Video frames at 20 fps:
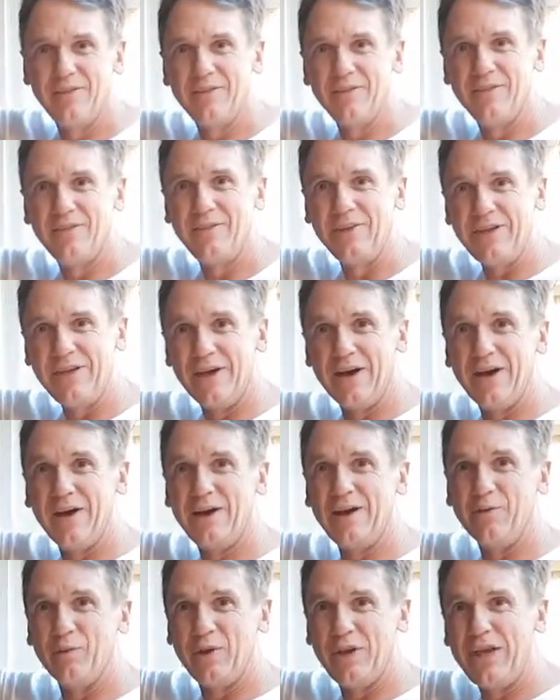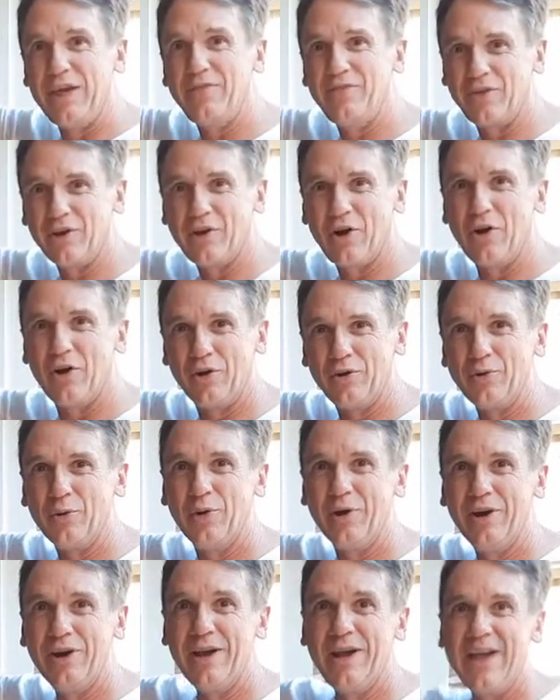the car
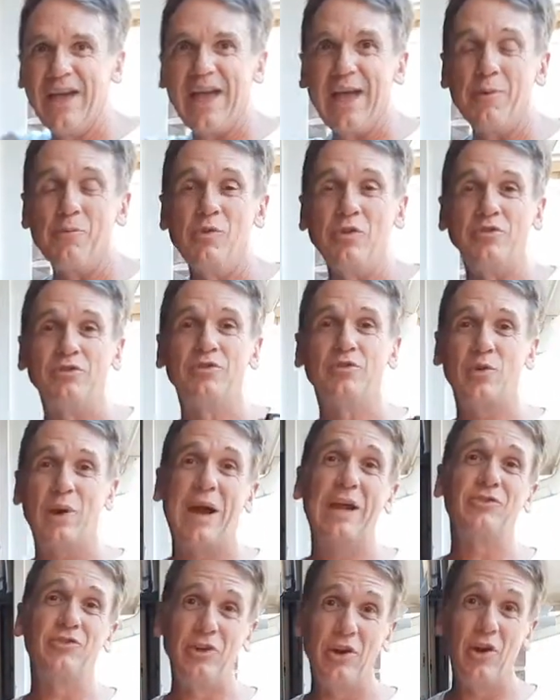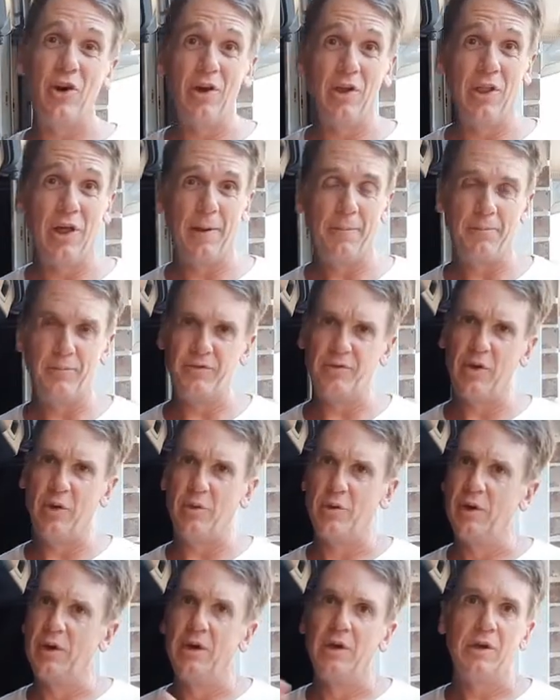door and would scratch it all up. So
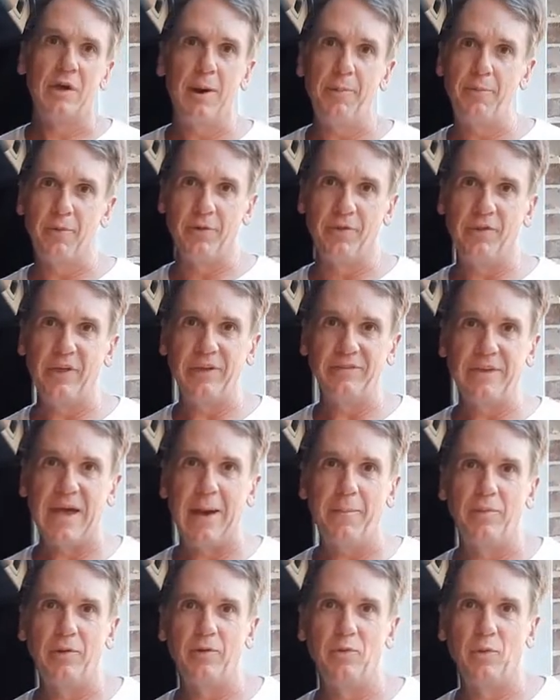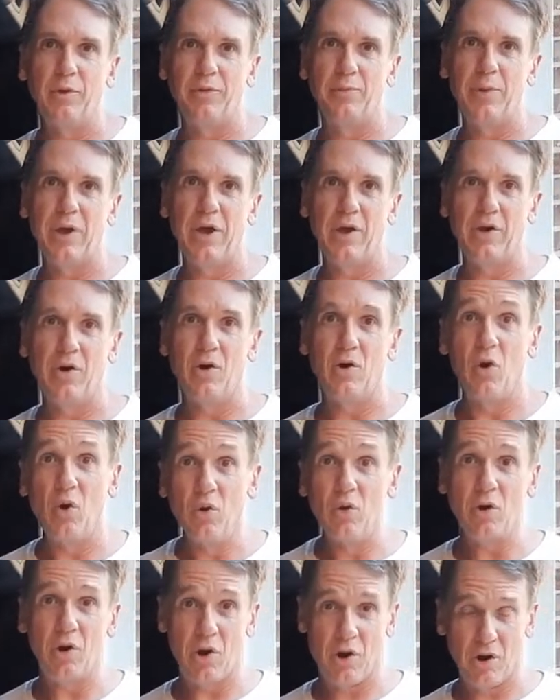a couple of things happened with my
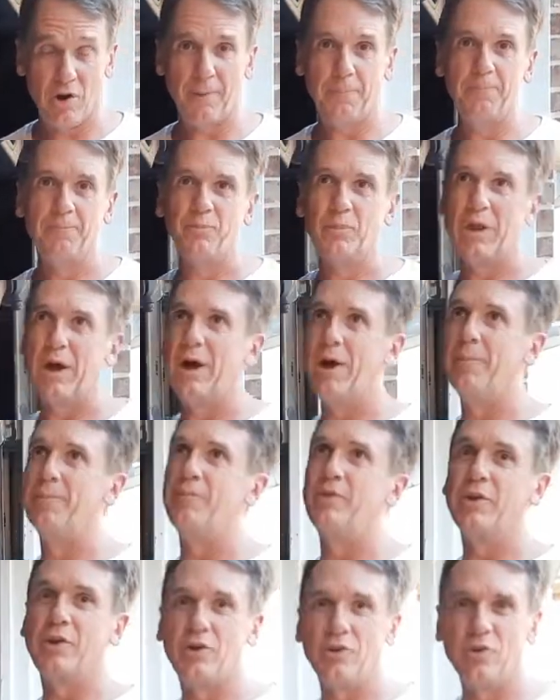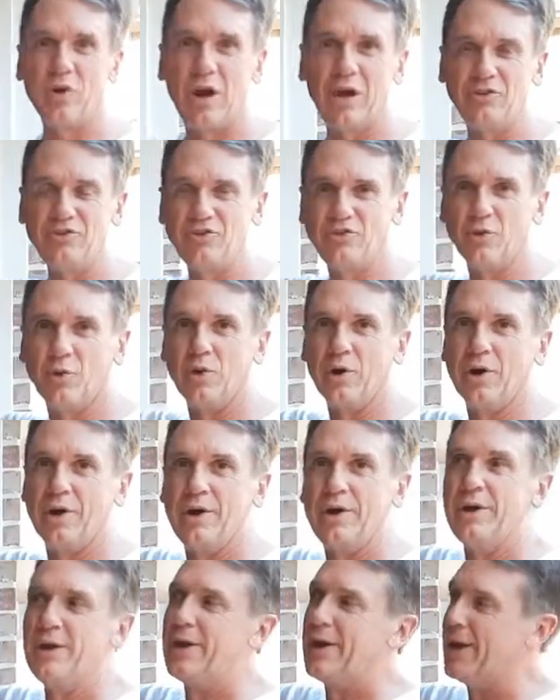old car. The garage door
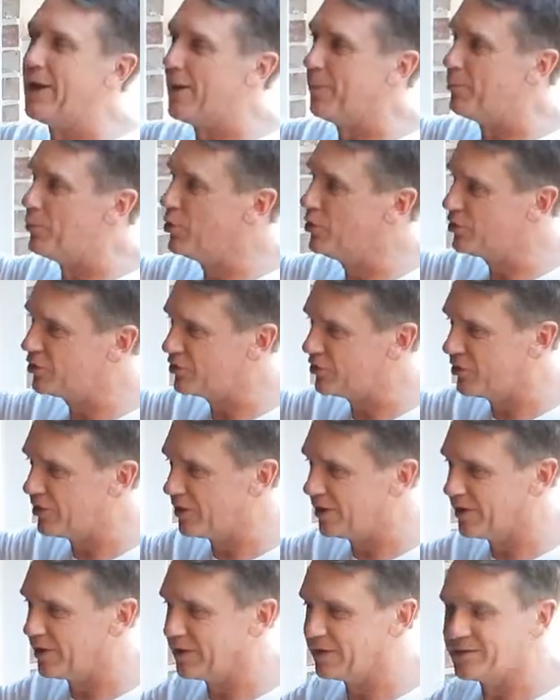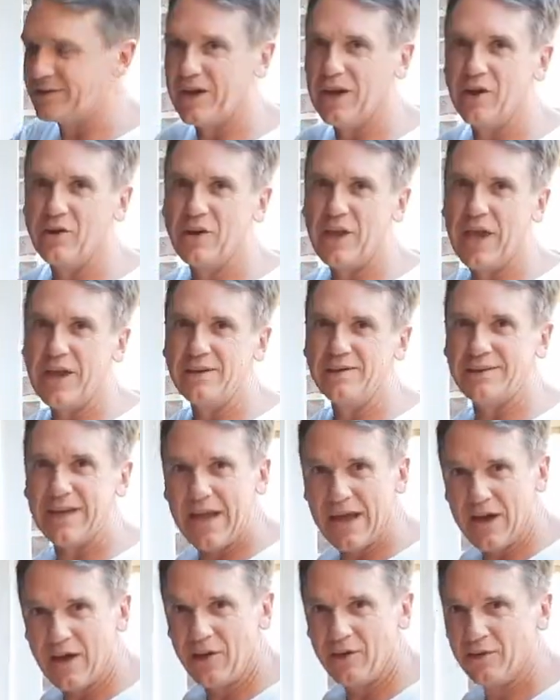pushed the tailgate
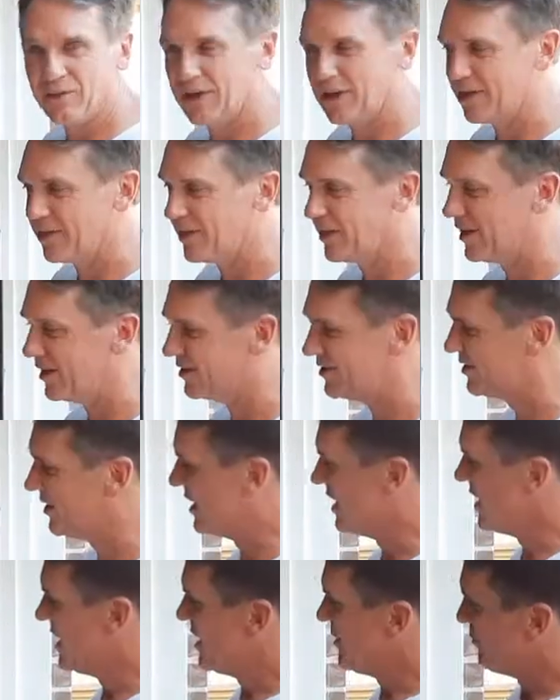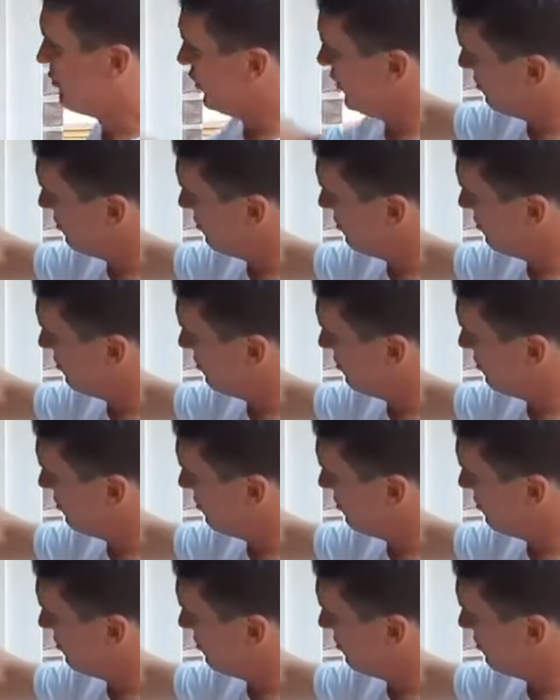down like this, put a